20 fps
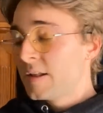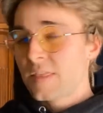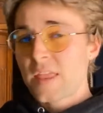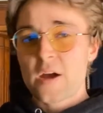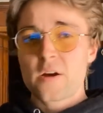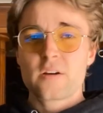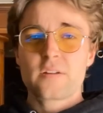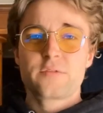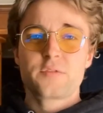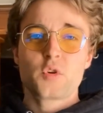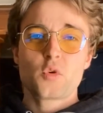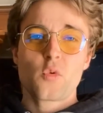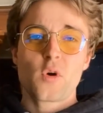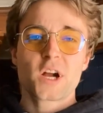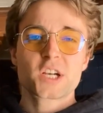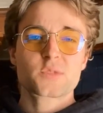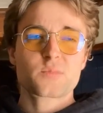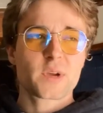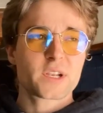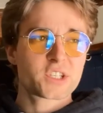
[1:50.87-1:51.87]
Now, if you
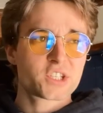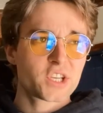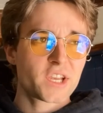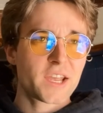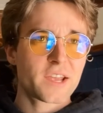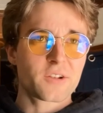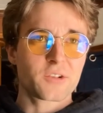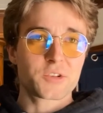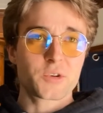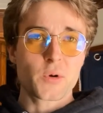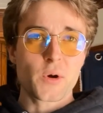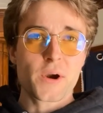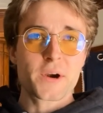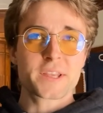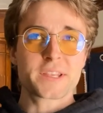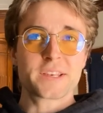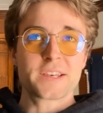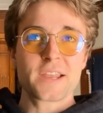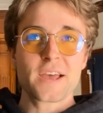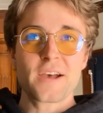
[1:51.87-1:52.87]
watch my channel, you
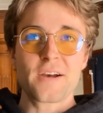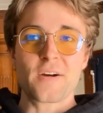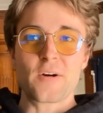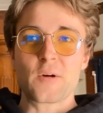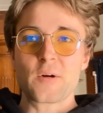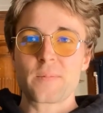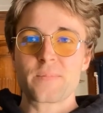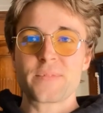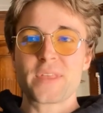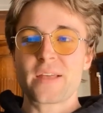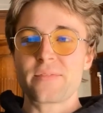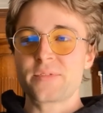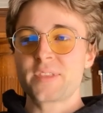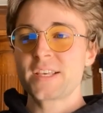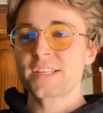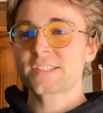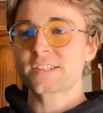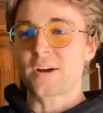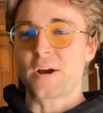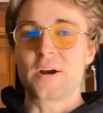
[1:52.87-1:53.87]
already know that
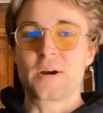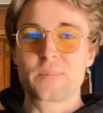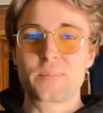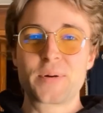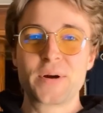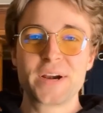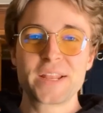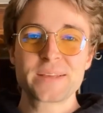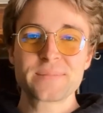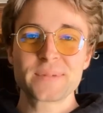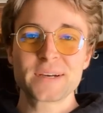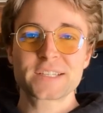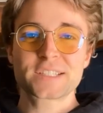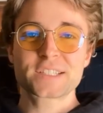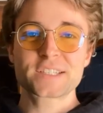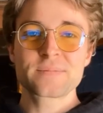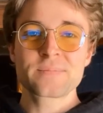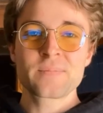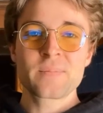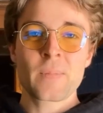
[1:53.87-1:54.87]
these are pretty
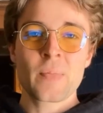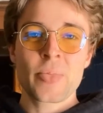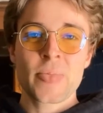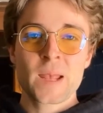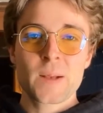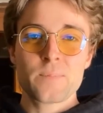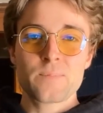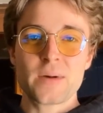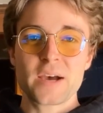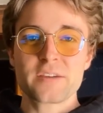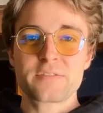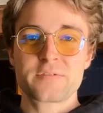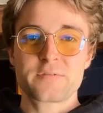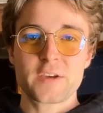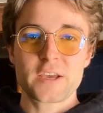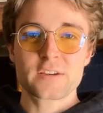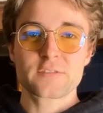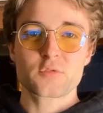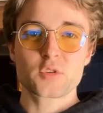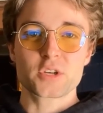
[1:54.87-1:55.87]
much my
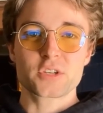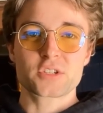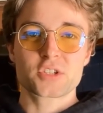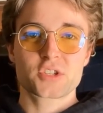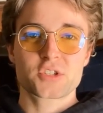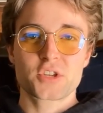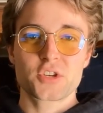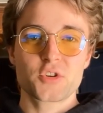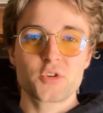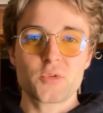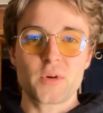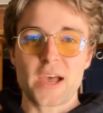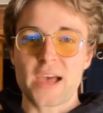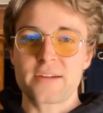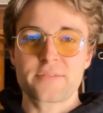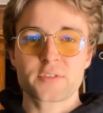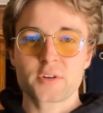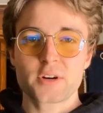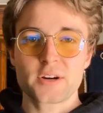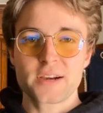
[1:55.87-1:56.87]
favorite shoe
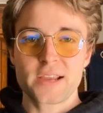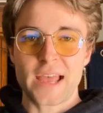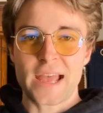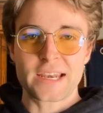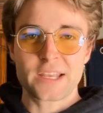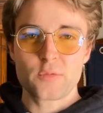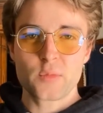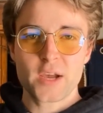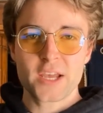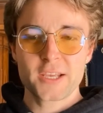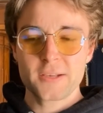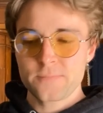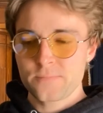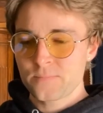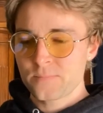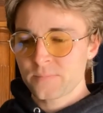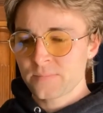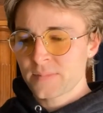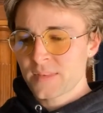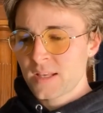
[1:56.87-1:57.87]
ever anyway,
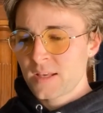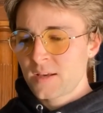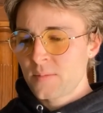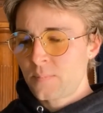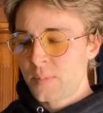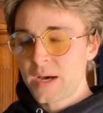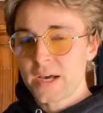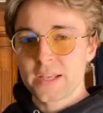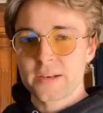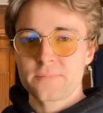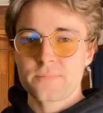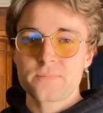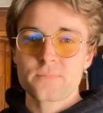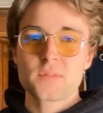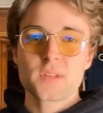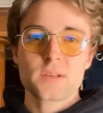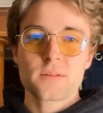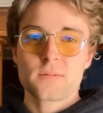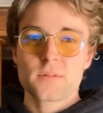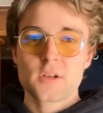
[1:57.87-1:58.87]
but
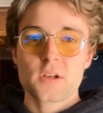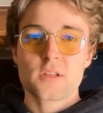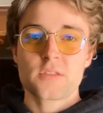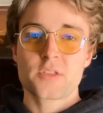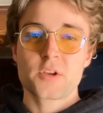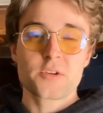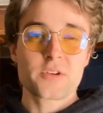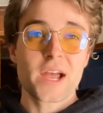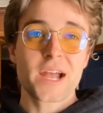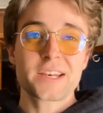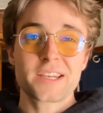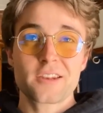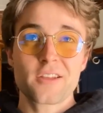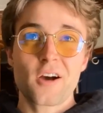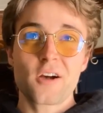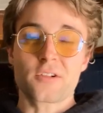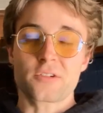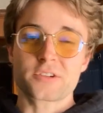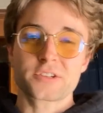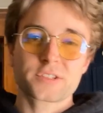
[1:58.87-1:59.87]
they're
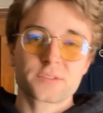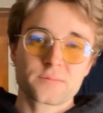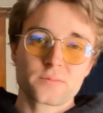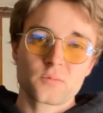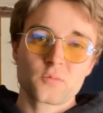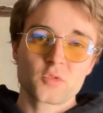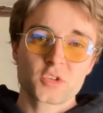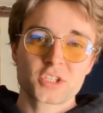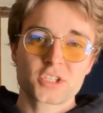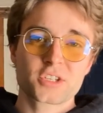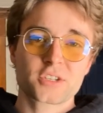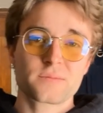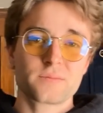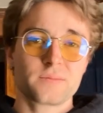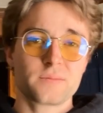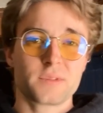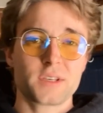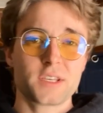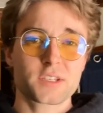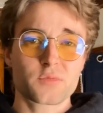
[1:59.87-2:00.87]
$90, which
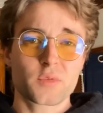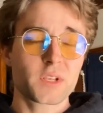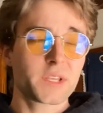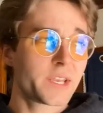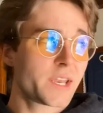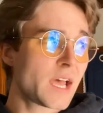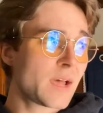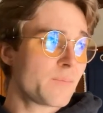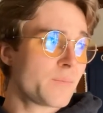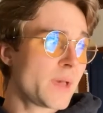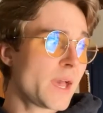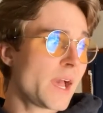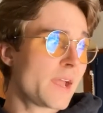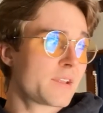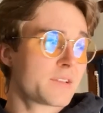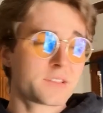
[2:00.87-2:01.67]
is really not bad.